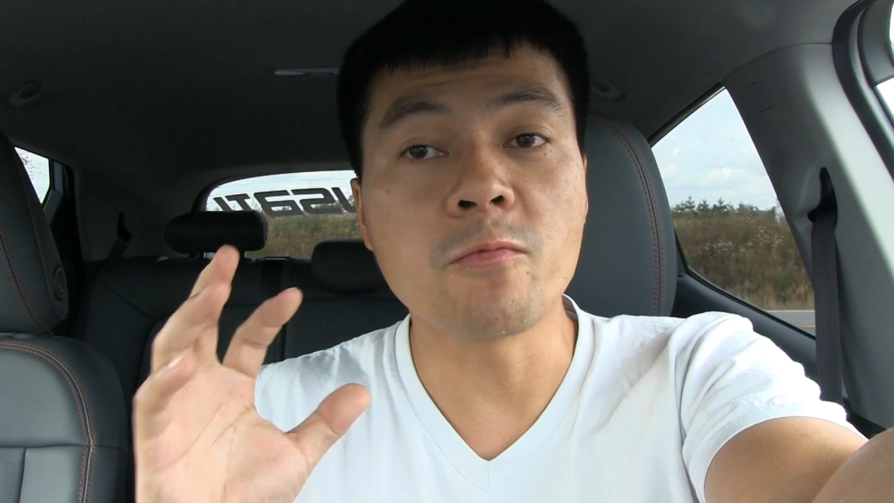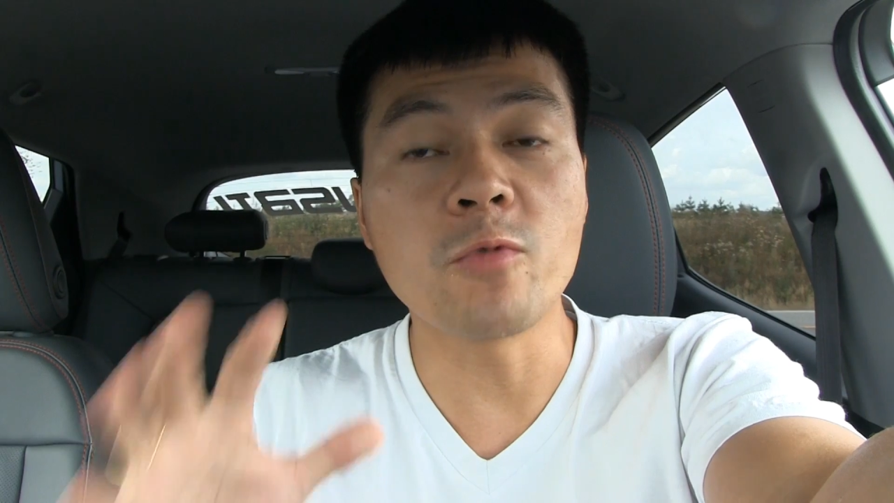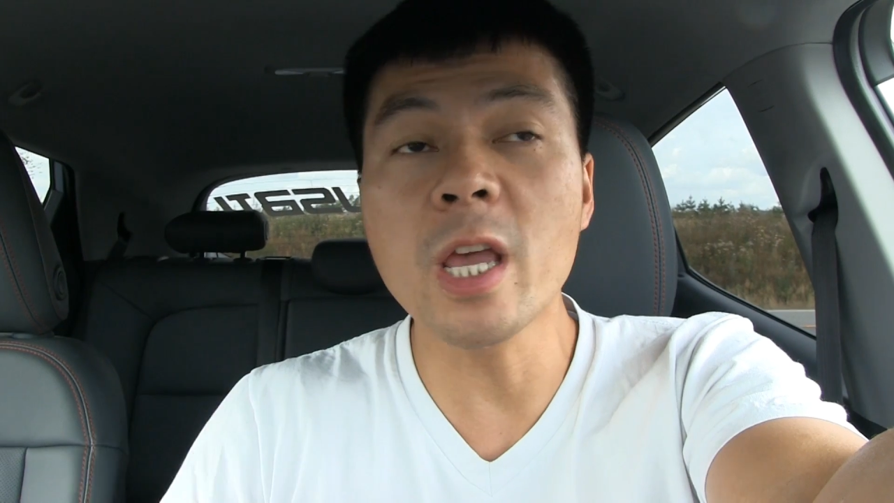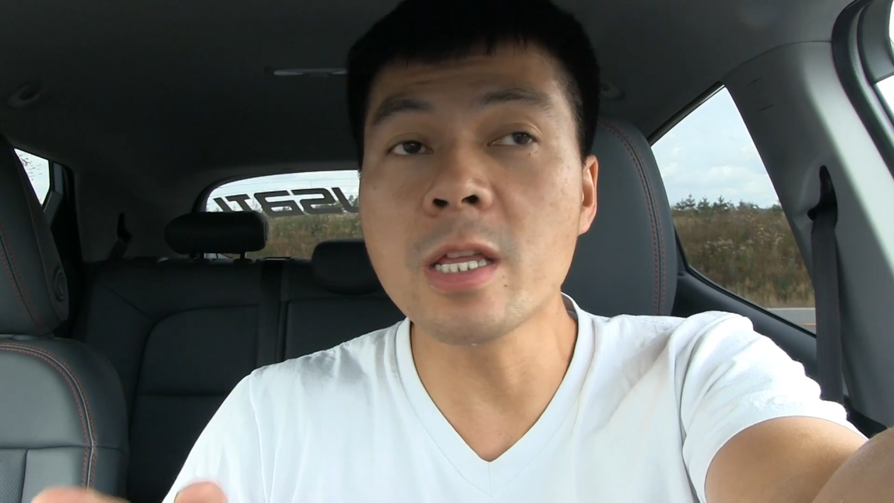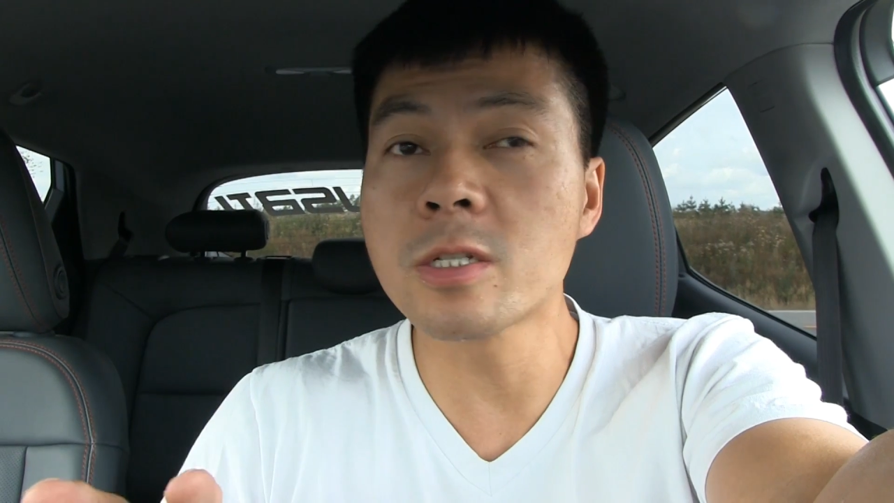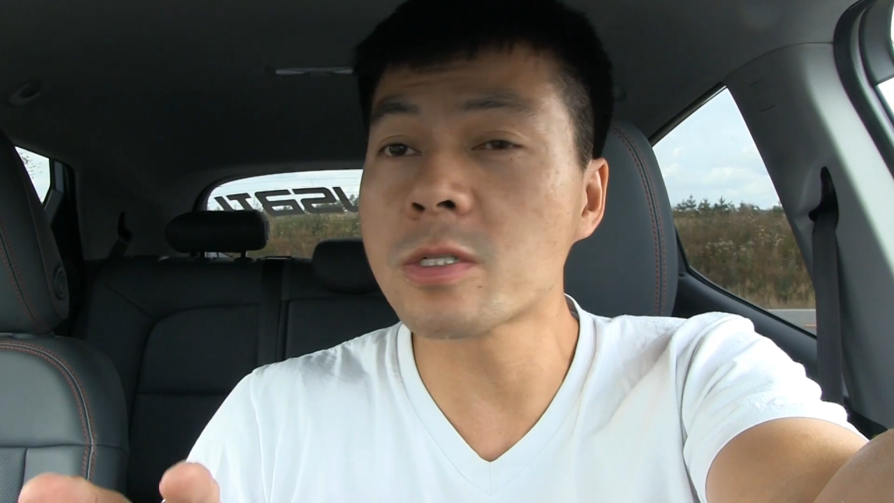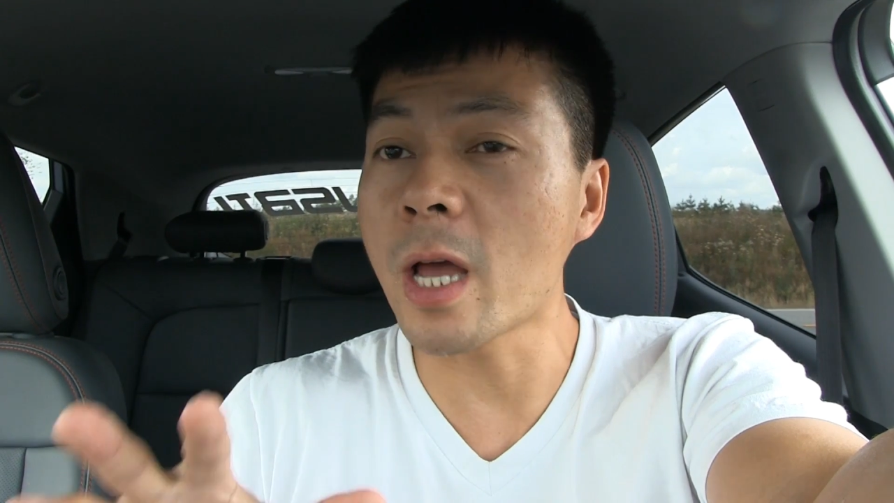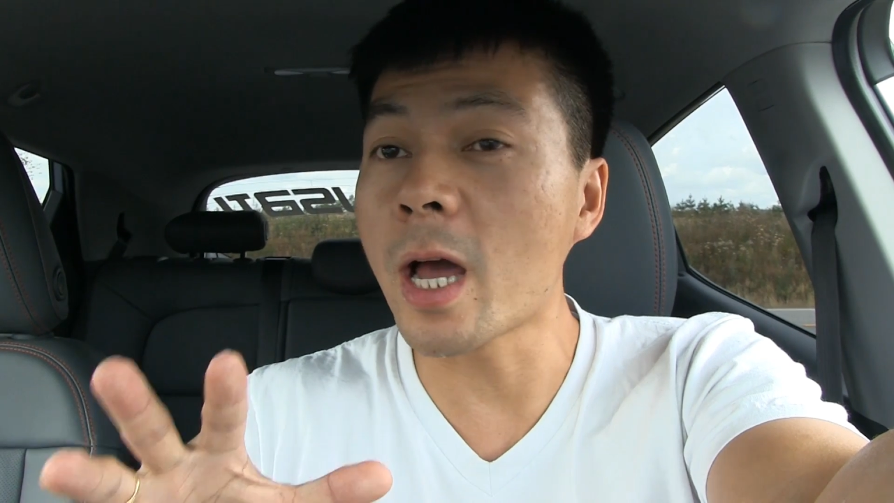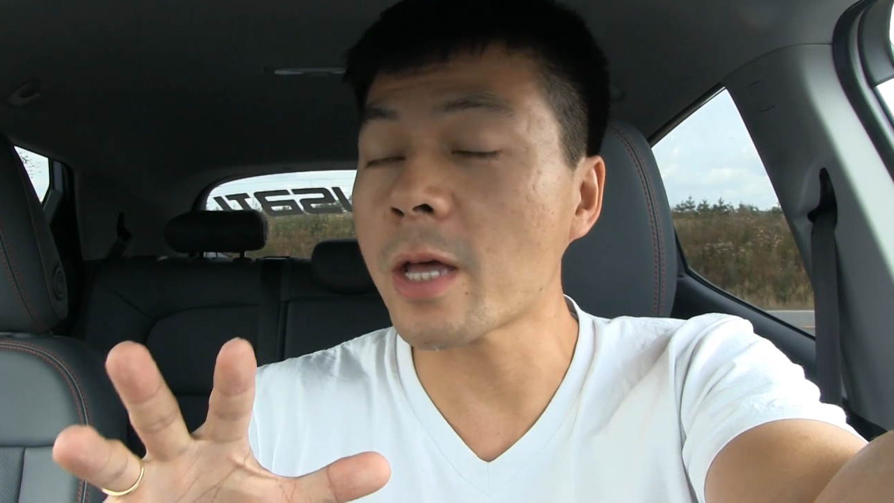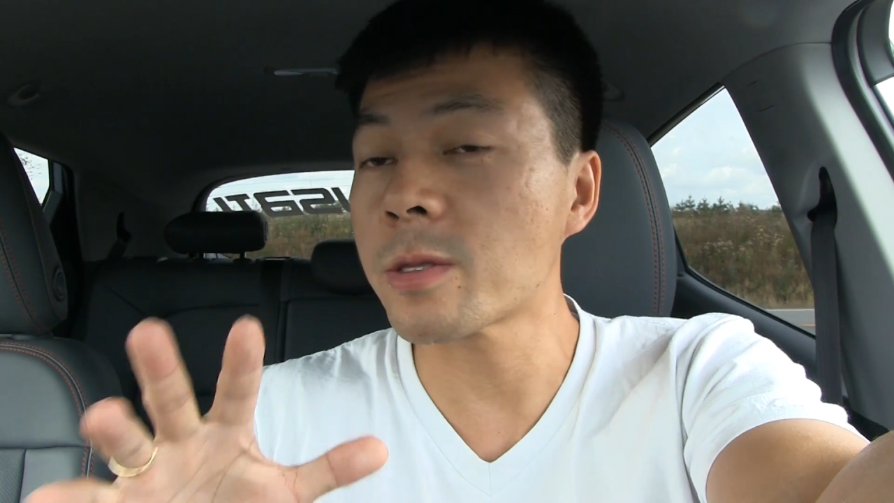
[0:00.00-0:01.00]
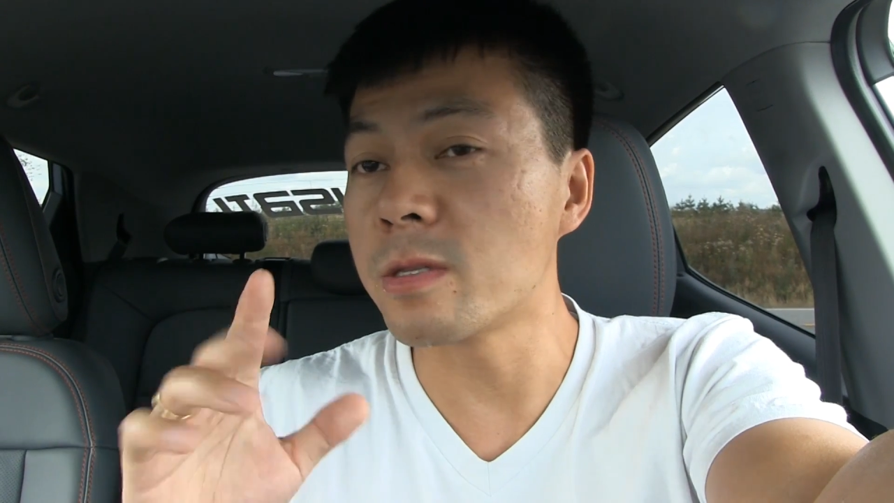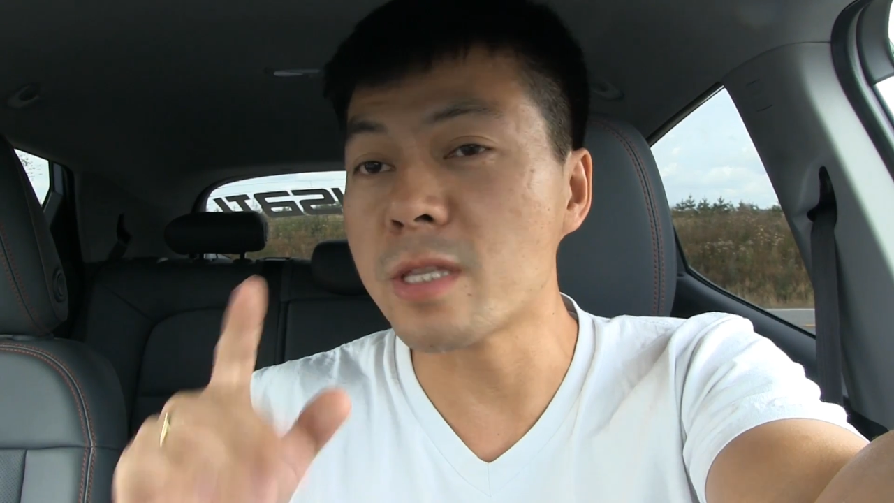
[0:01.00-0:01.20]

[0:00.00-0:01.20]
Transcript: range at